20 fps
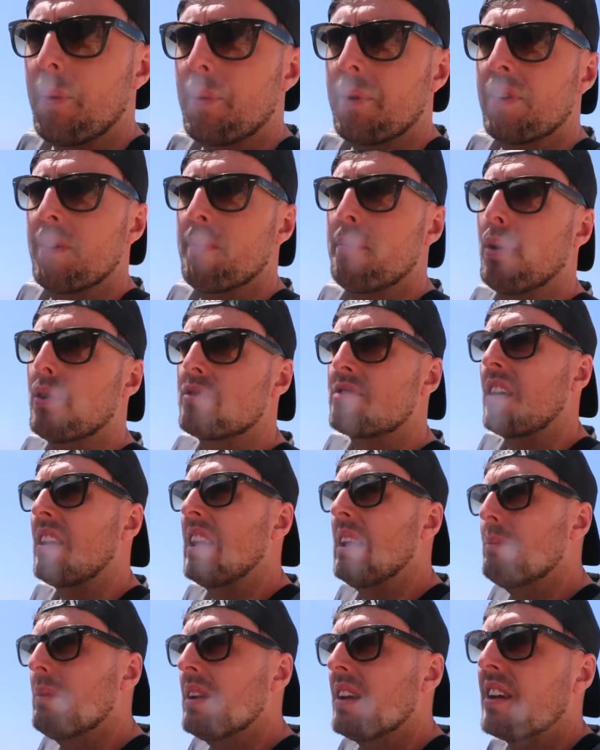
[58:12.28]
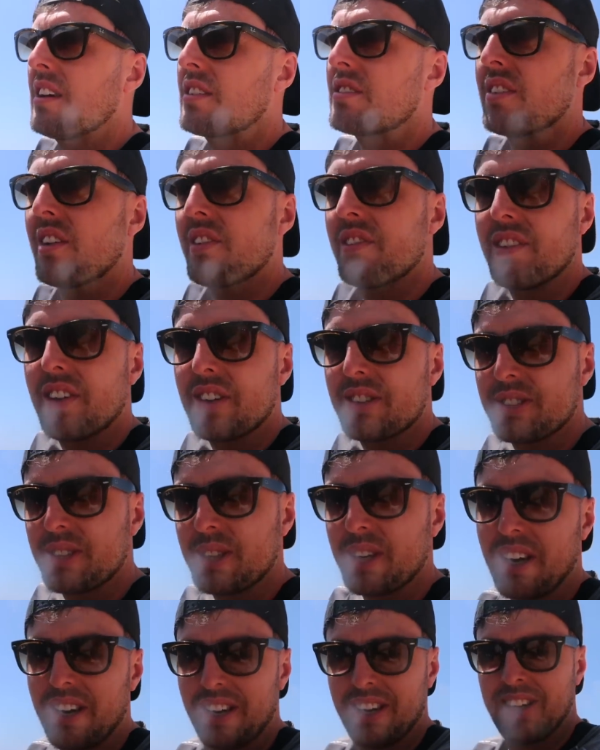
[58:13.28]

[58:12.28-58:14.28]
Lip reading: like we're in Porto Limoninosia.